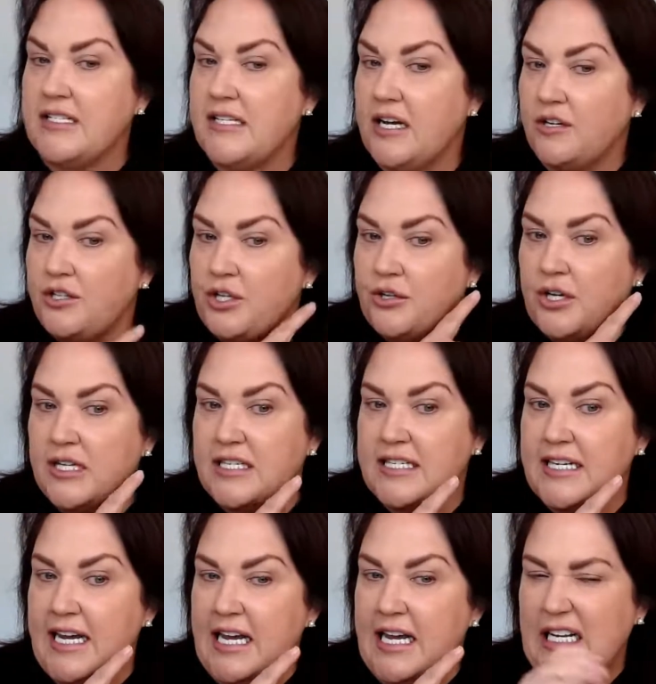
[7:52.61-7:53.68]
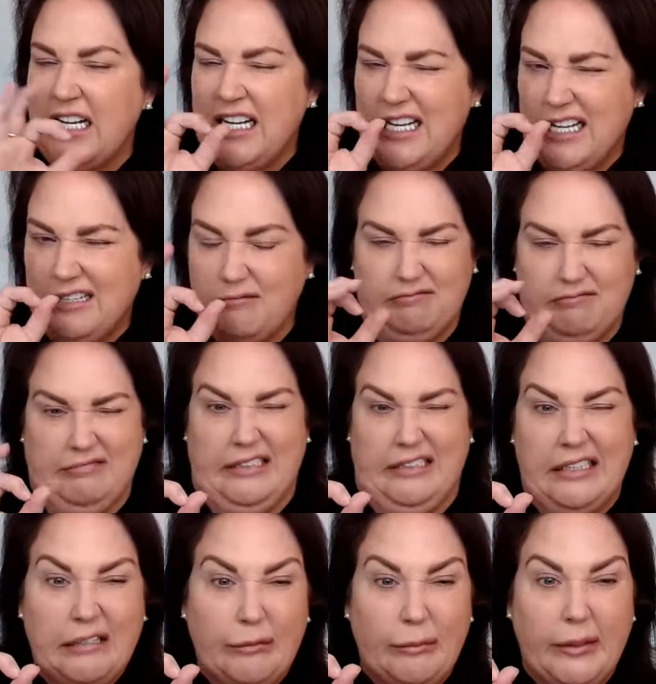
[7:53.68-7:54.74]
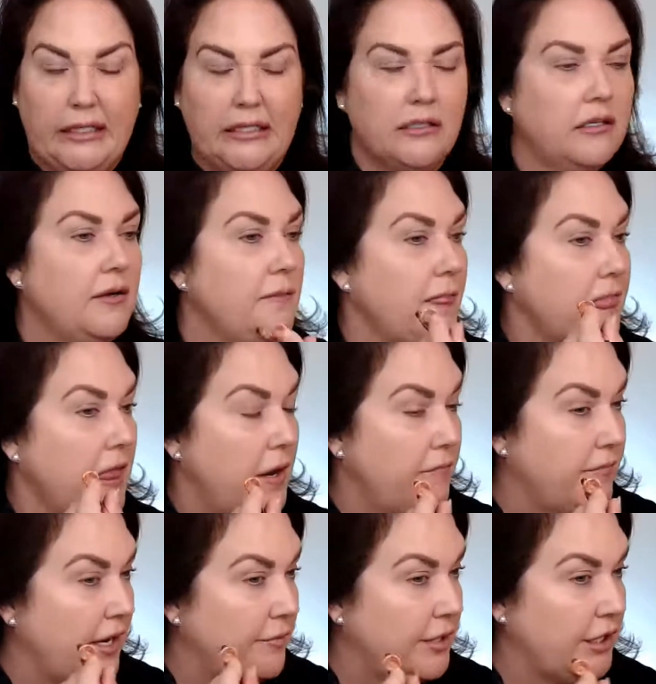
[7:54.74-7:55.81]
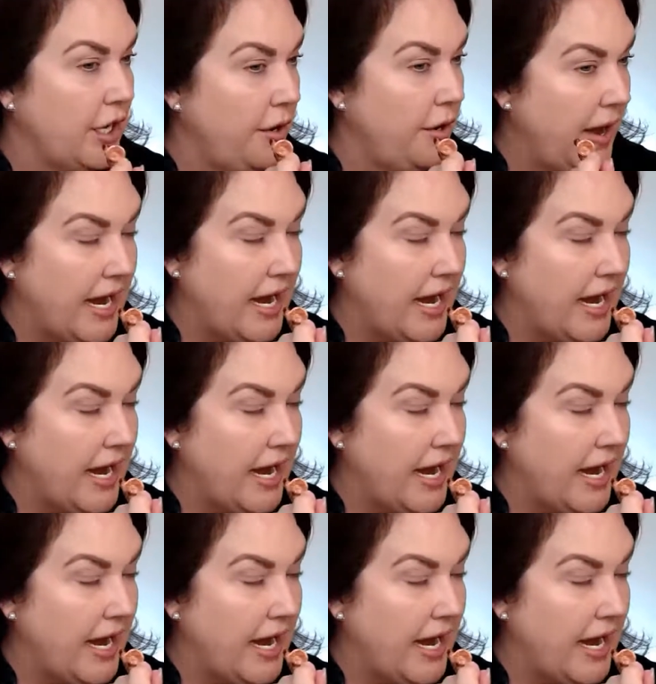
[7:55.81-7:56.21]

Now you can see it a little bit, but I'm going to go back.